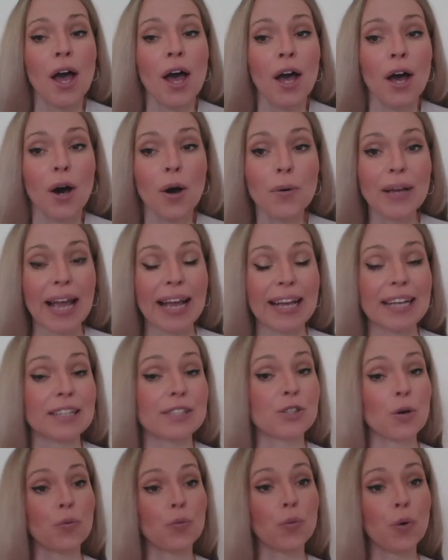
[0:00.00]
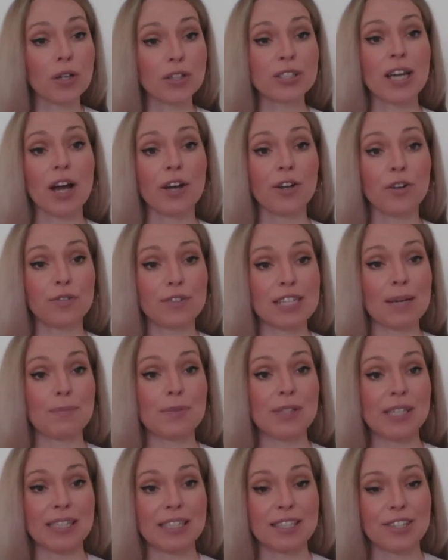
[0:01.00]
Okay, so what kind of
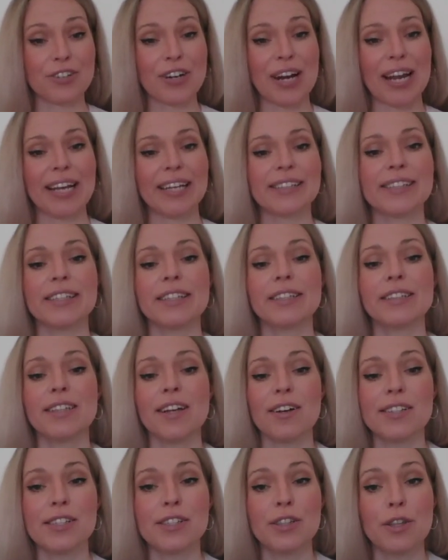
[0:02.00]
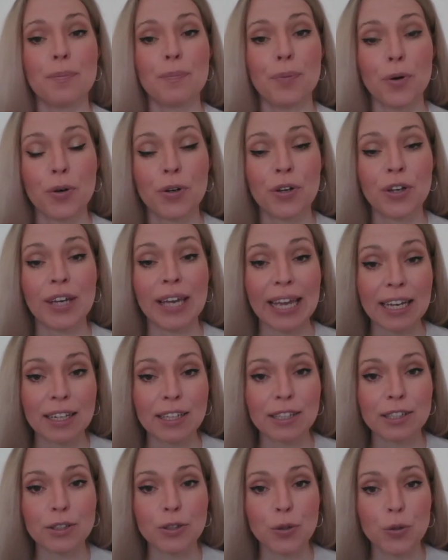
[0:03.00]
tips and tricks does the book
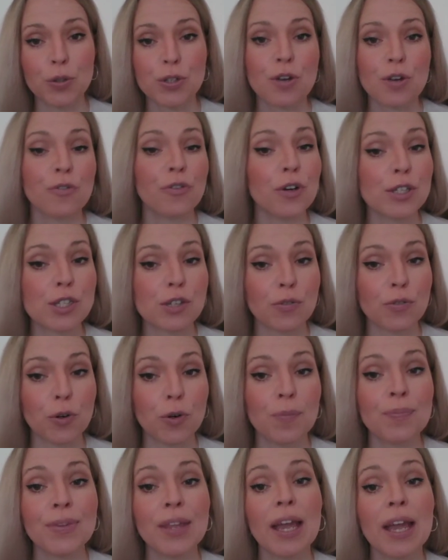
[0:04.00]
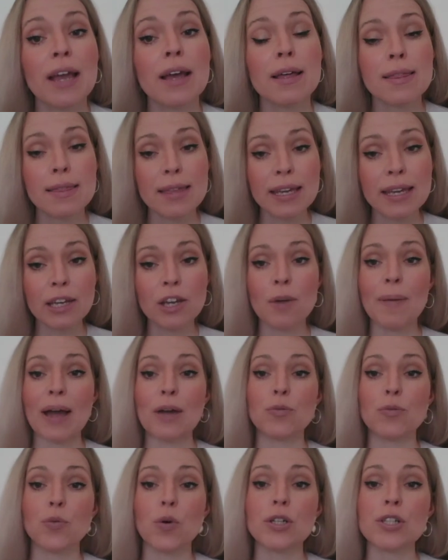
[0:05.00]
include? First of all, think
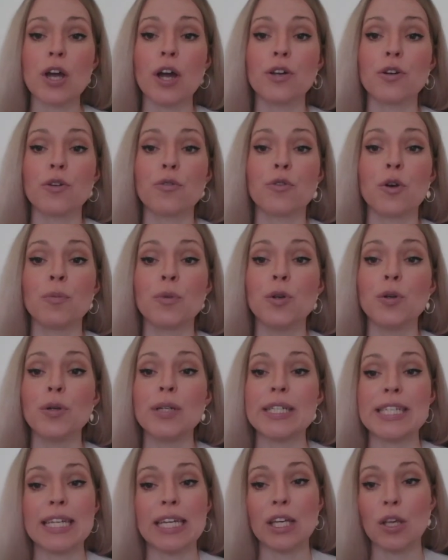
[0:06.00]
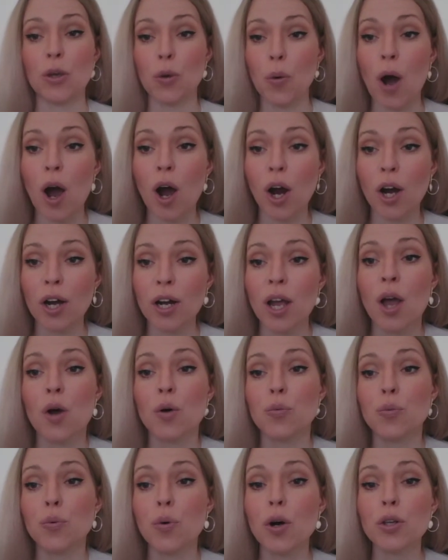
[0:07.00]
about what kind of community you are,
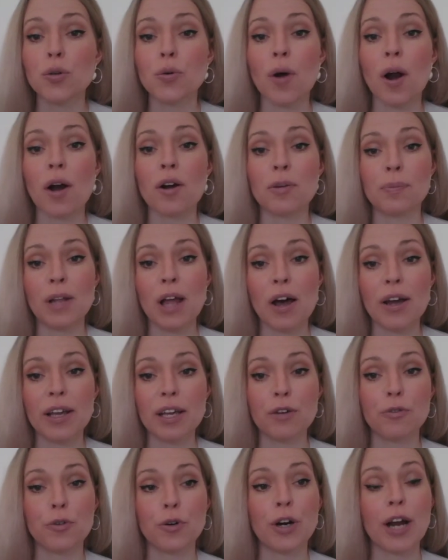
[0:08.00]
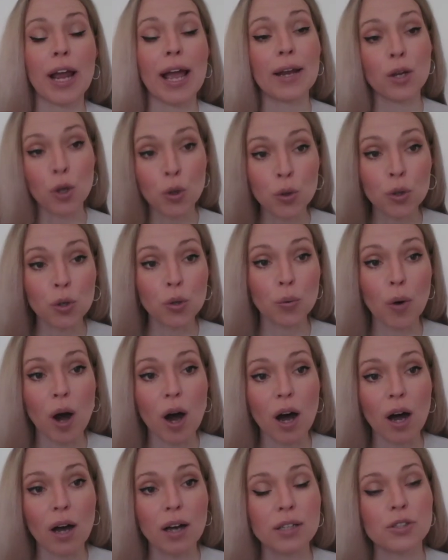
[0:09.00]
what you are applying for, and who you
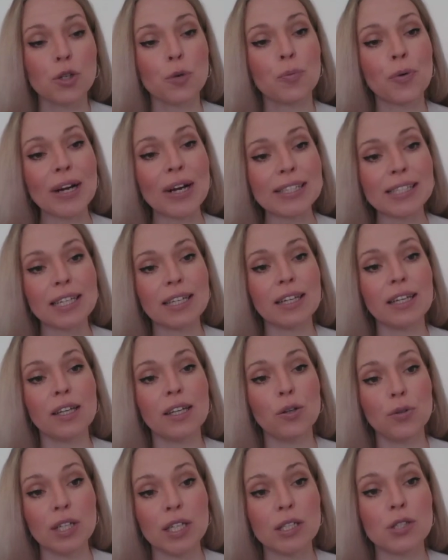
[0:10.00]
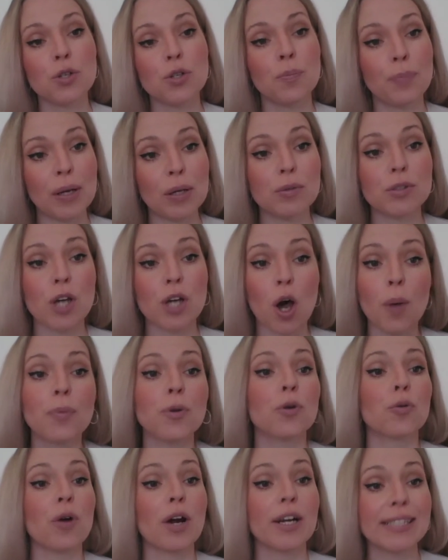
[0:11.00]
are. So practically you need to build
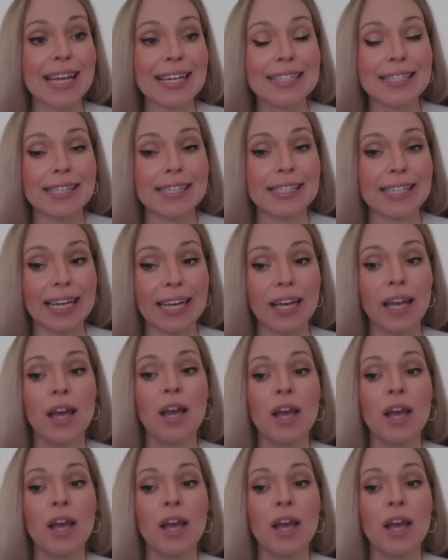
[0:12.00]
up your identity.